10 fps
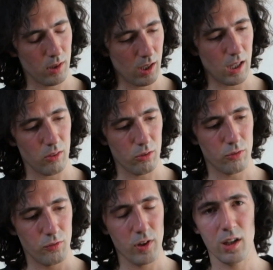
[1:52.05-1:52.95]
get the
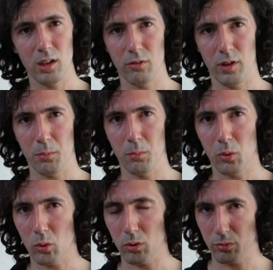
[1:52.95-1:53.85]
feel of it
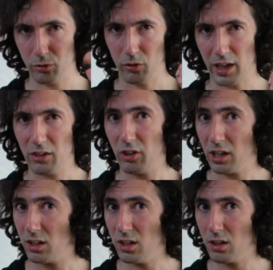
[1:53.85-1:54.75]
more through that
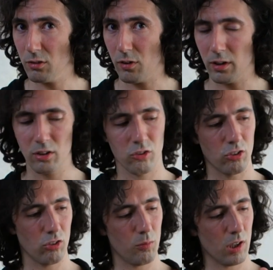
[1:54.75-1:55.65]
technique, I find. It's
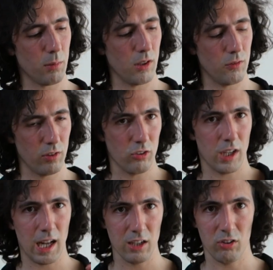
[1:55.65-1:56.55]
just something about the
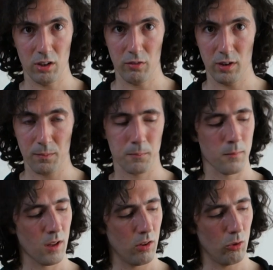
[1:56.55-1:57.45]
physicality of it,
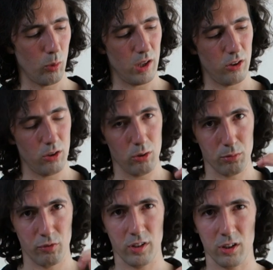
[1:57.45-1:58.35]
the way that
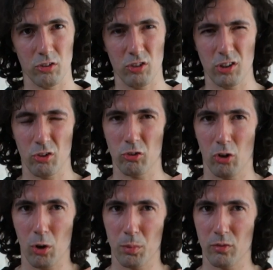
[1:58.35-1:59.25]
your finger sits on
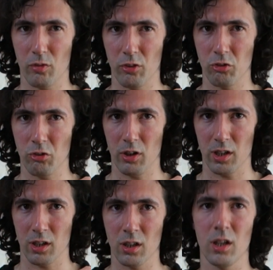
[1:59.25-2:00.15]
top of the
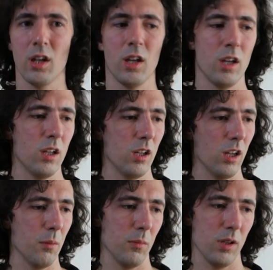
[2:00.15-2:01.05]
string.
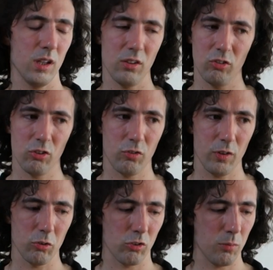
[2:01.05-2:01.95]
It just
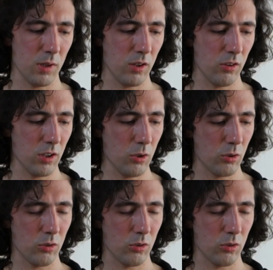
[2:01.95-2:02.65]
feels to me that you